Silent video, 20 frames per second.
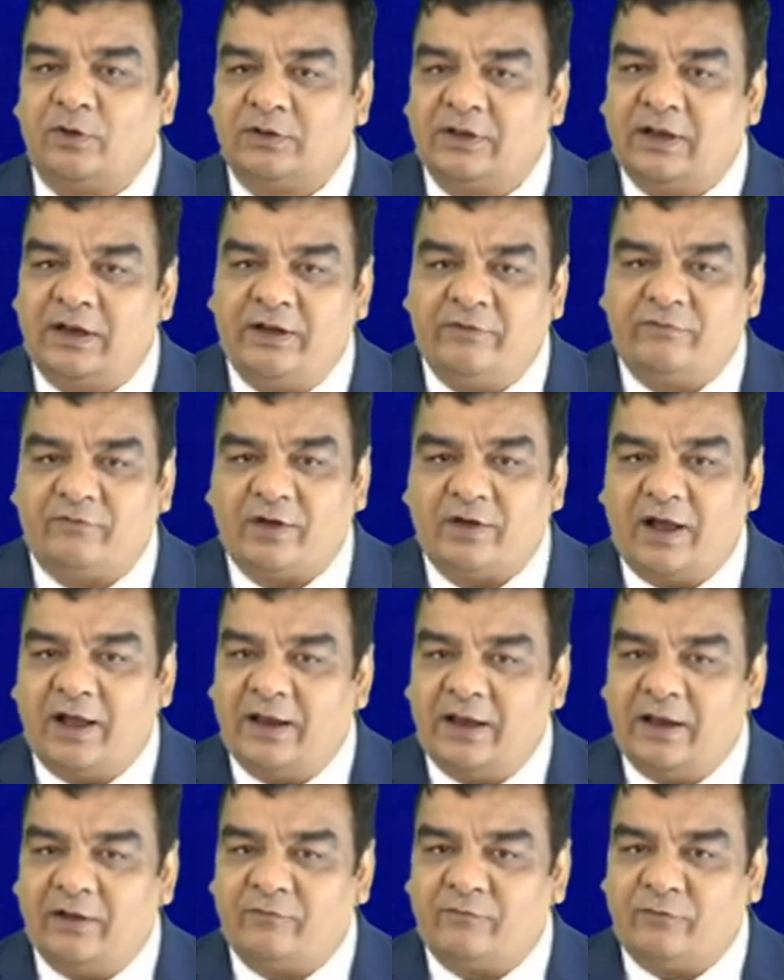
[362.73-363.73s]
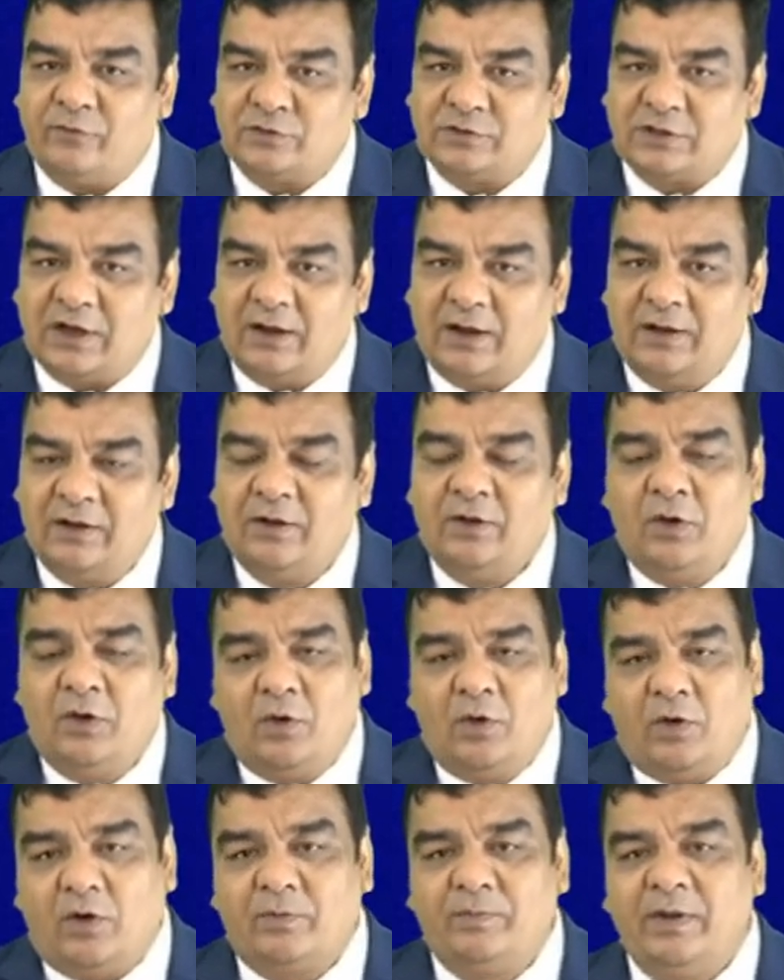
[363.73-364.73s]
the left iliac fossa,
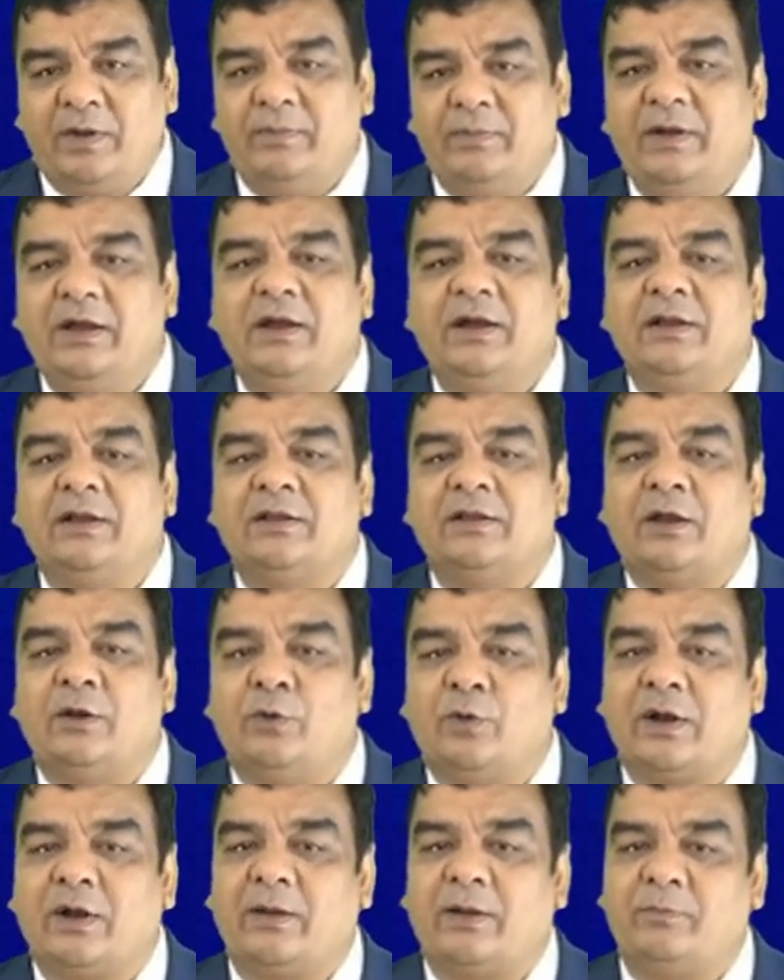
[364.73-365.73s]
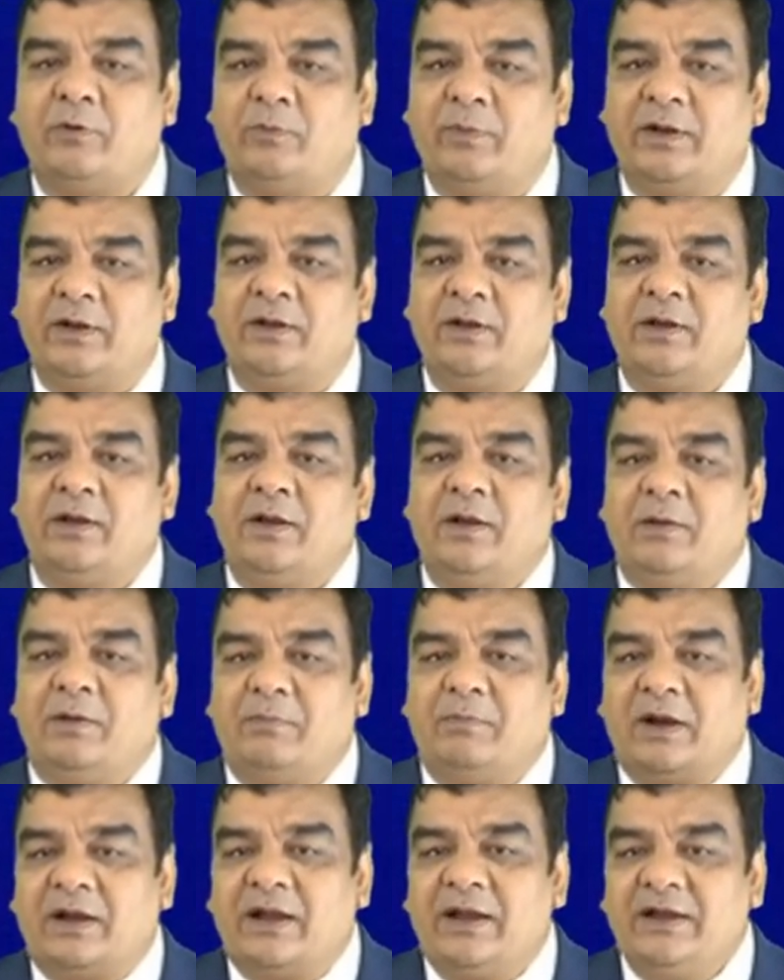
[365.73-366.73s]
or maybe in the lower abdomen.
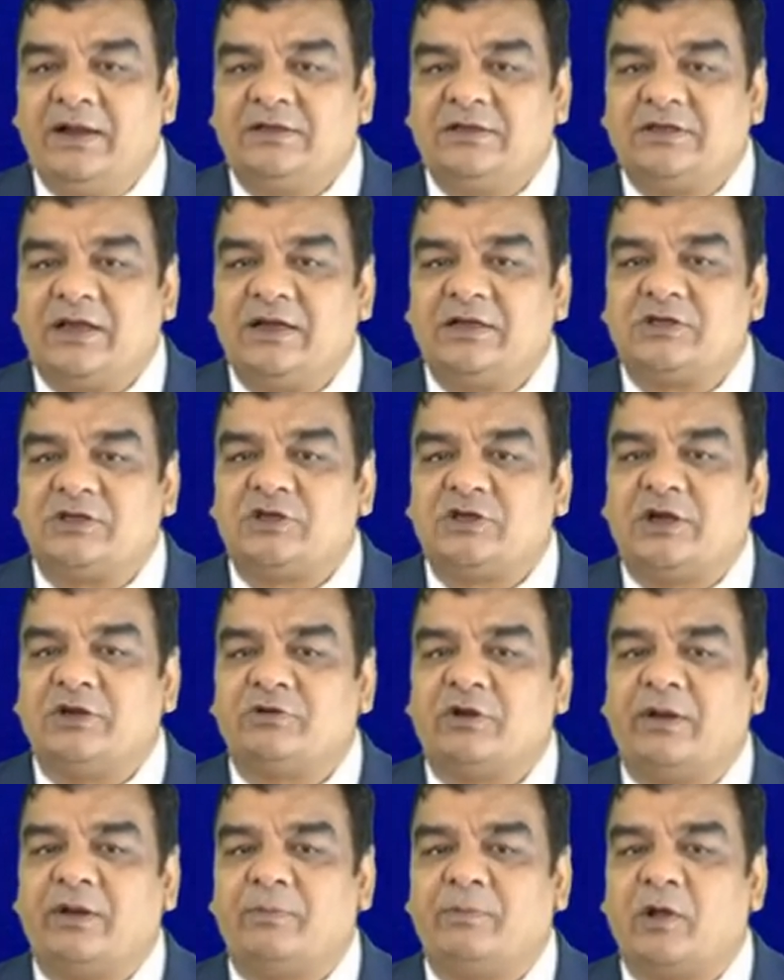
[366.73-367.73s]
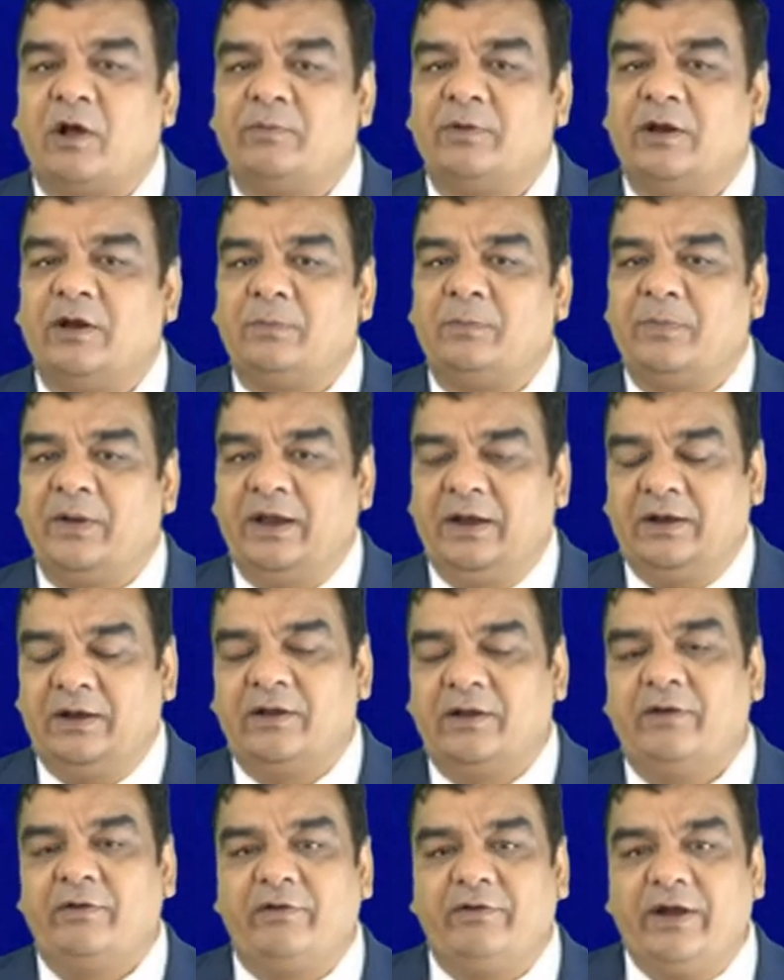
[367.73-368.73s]
But he's saying central abdominal pain
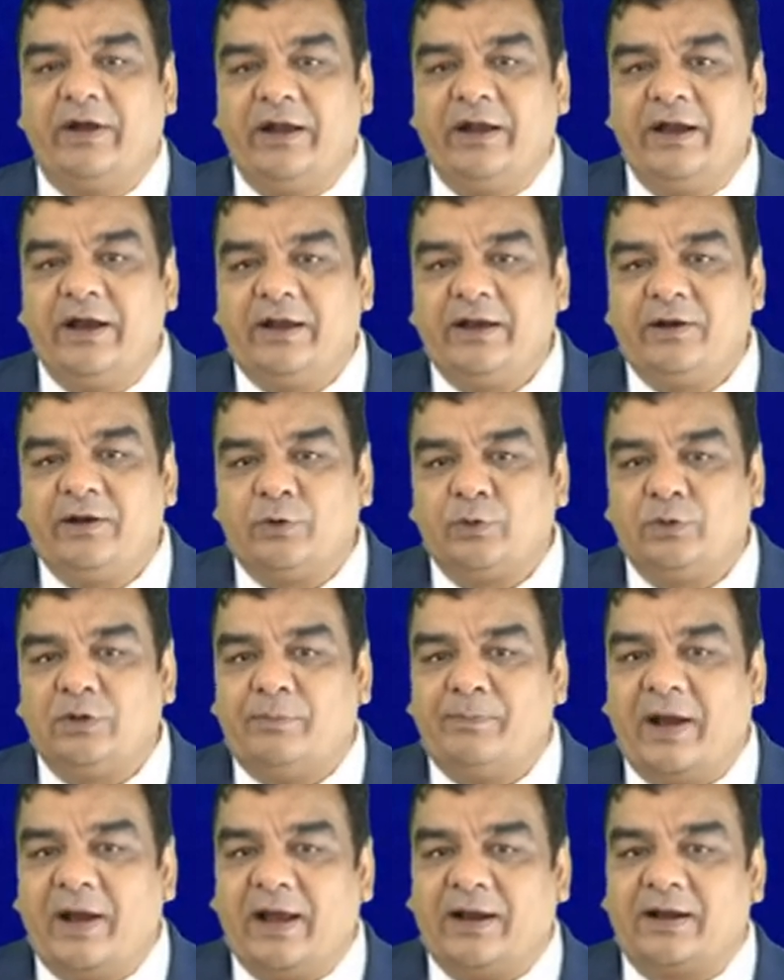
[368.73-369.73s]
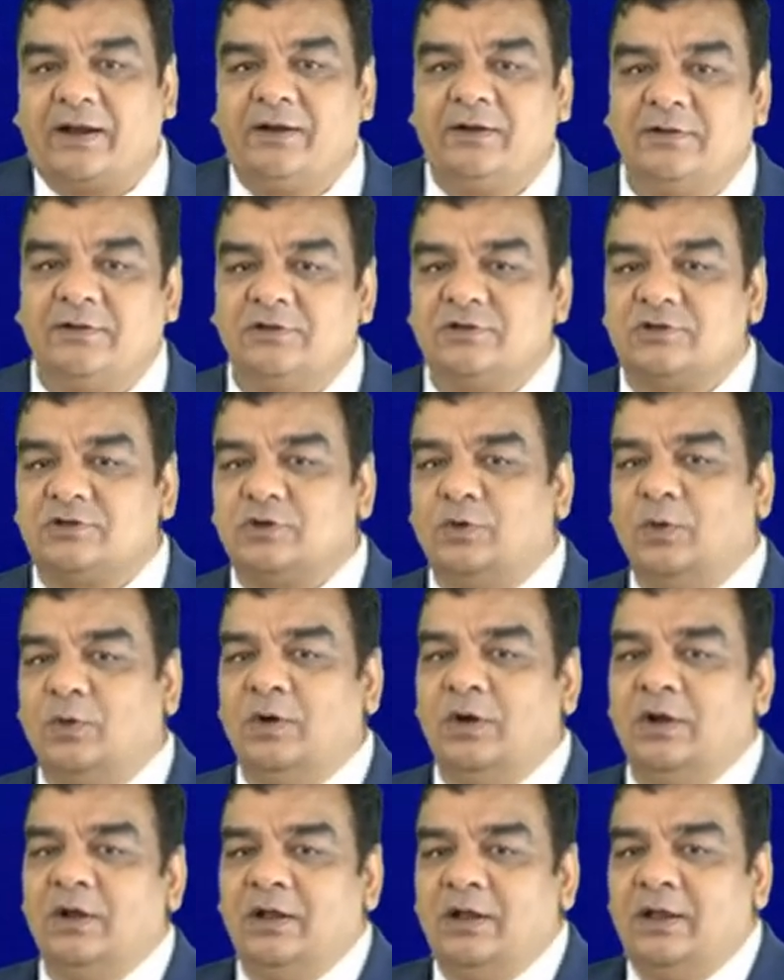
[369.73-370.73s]
radiating to the back. So
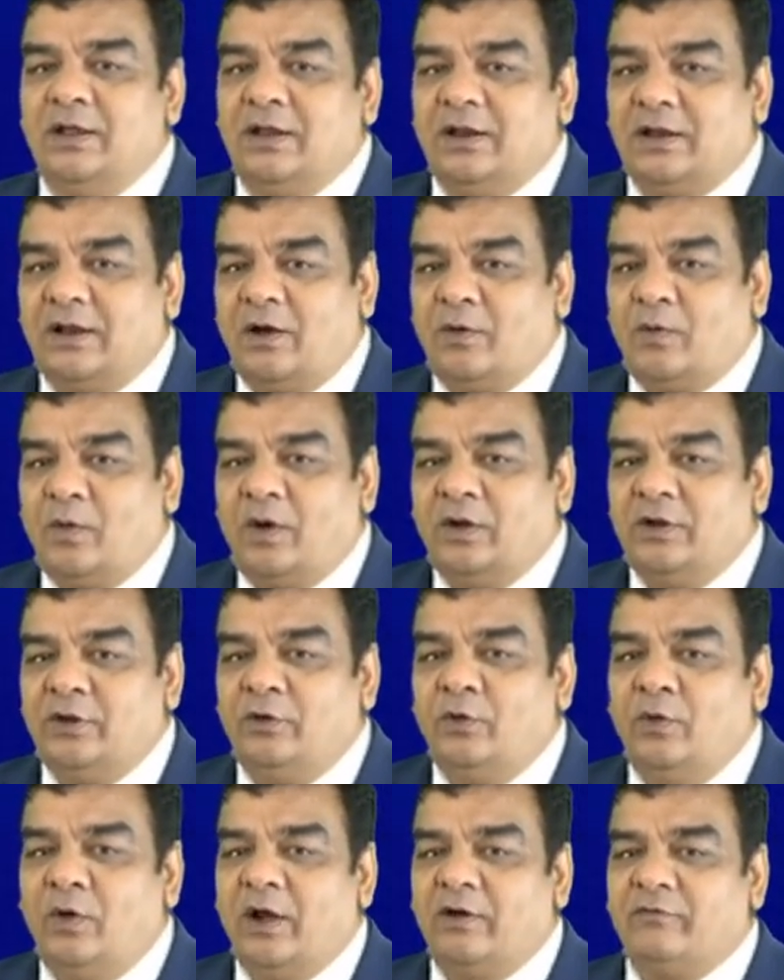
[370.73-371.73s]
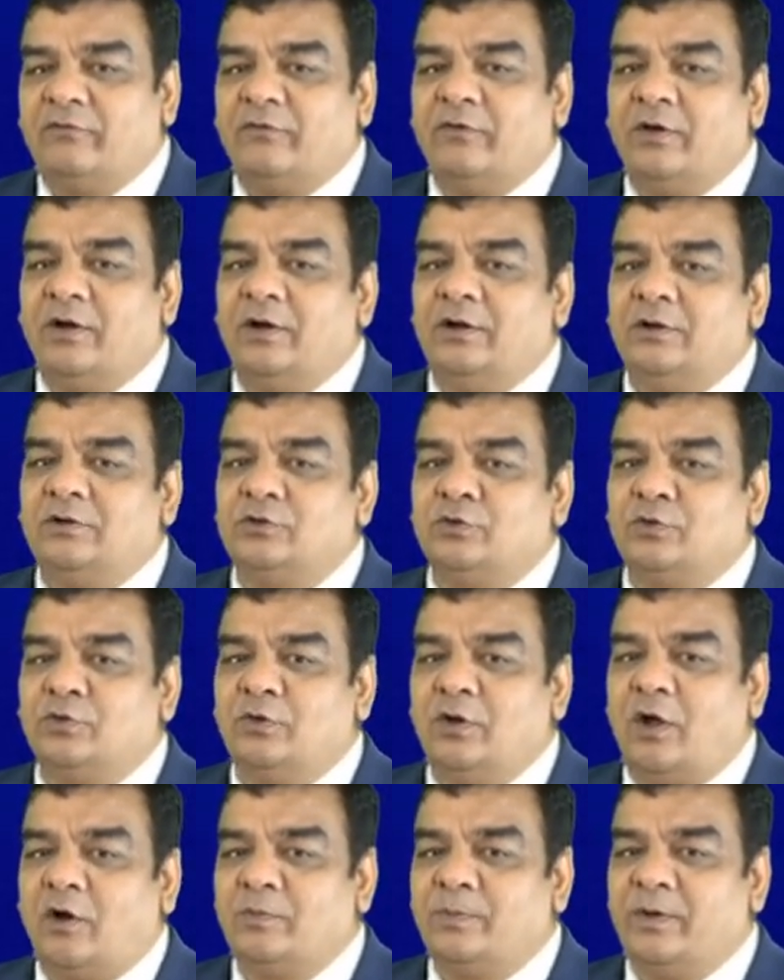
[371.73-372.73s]
now you have to
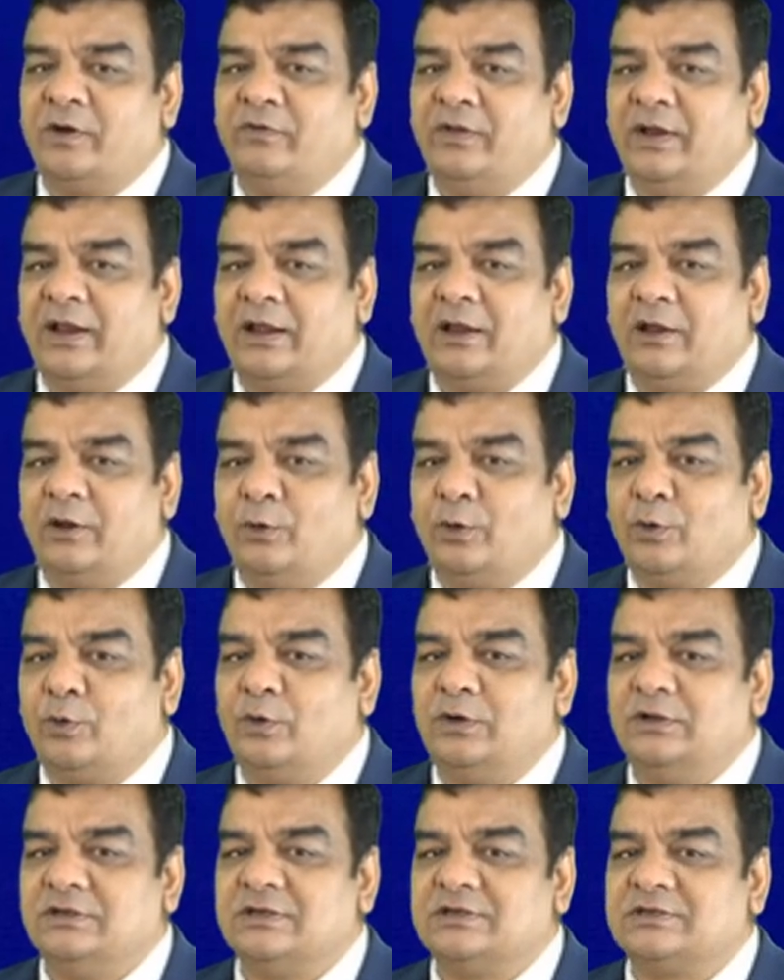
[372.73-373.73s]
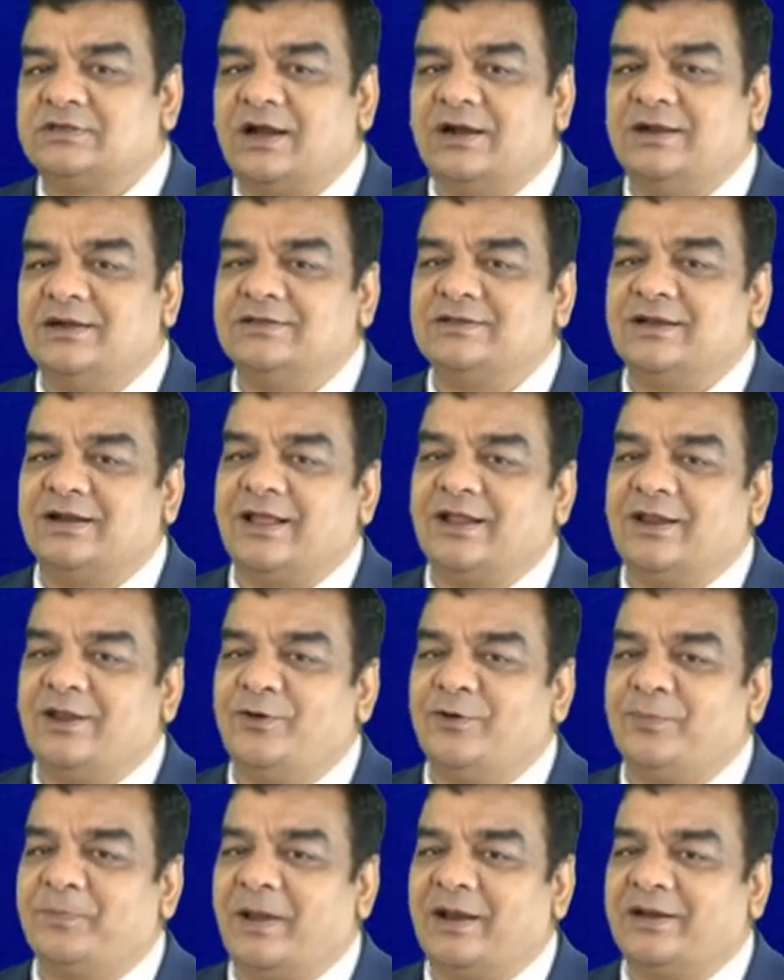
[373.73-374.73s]
rule out between acute cholecystitis and
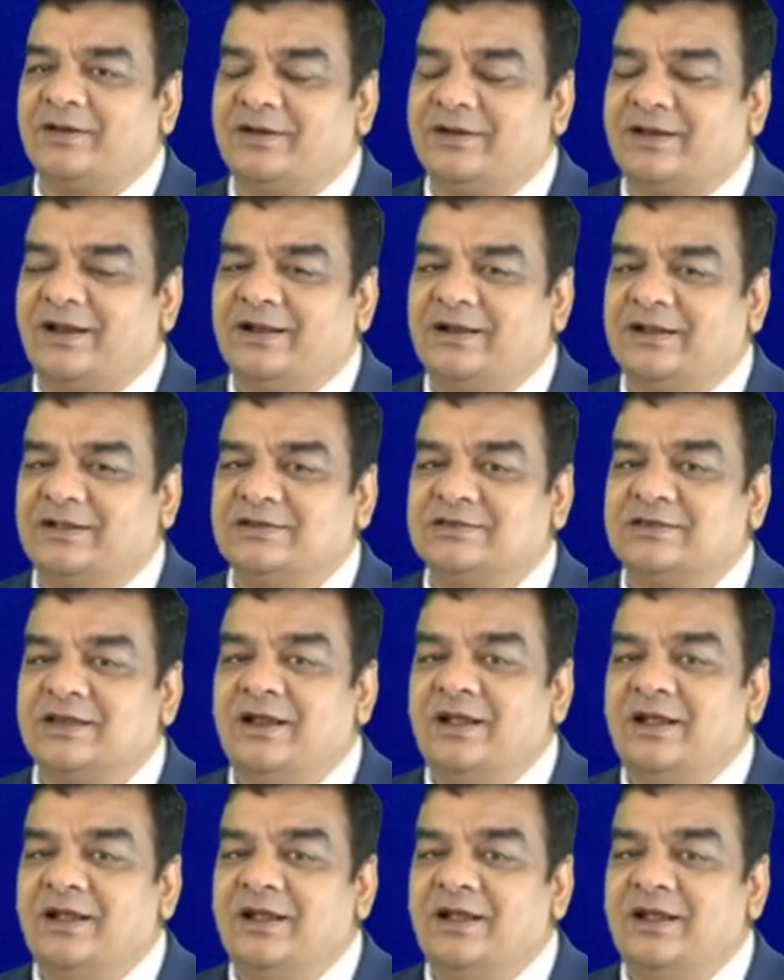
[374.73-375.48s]
acute pancreatitis.